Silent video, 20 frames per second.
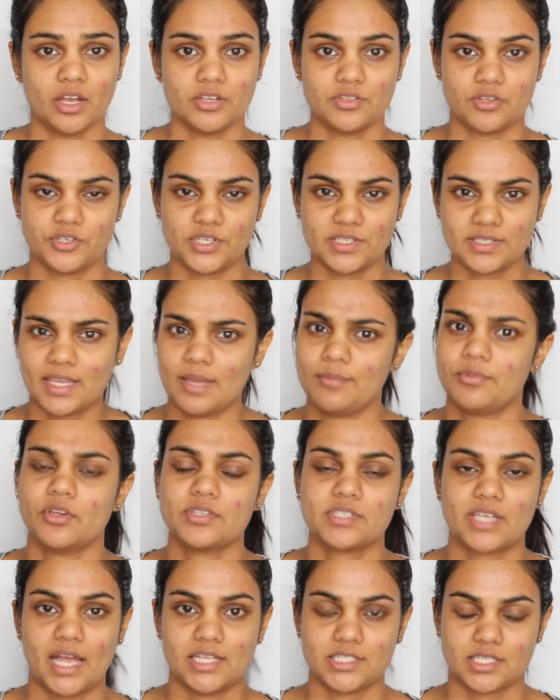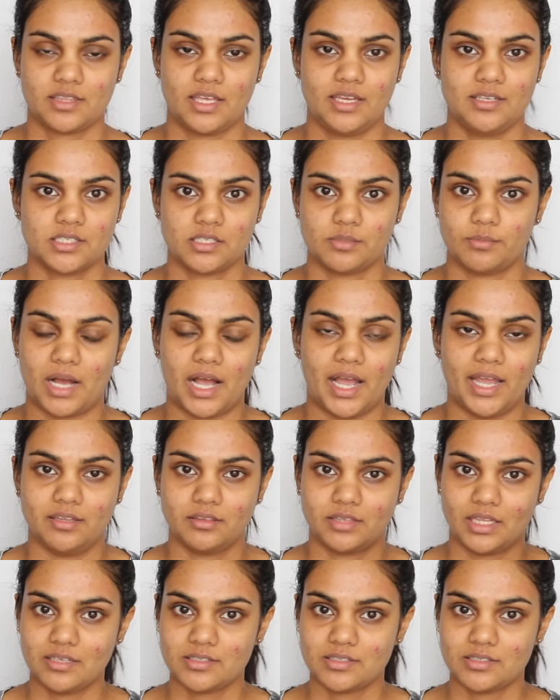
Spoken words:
So just keep those kinds of things in mind.